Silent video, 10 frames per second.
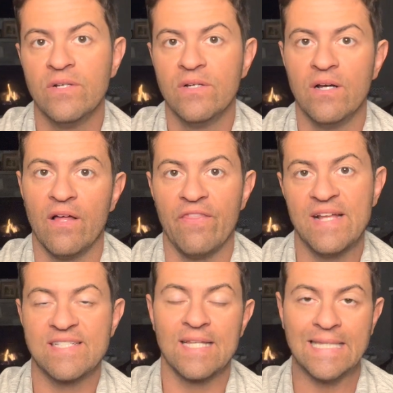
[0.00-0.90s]
That's
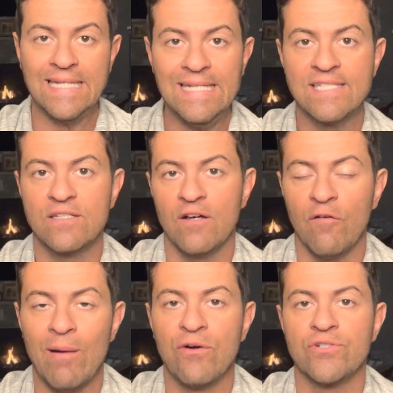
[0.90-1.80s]
the least
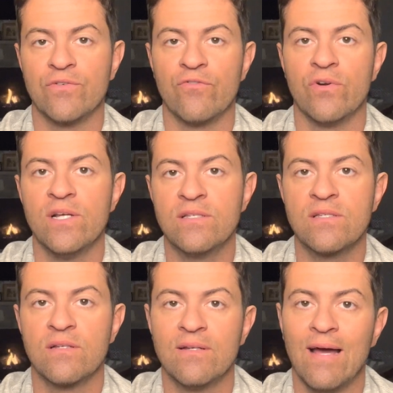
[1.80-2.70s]
amount of
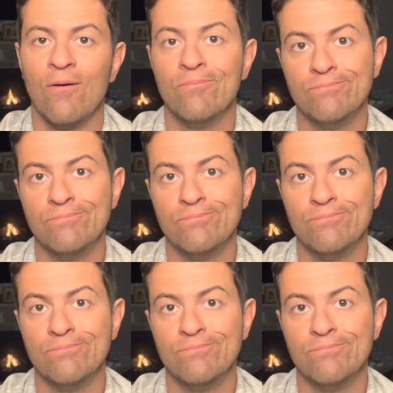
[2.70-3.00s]
risk now,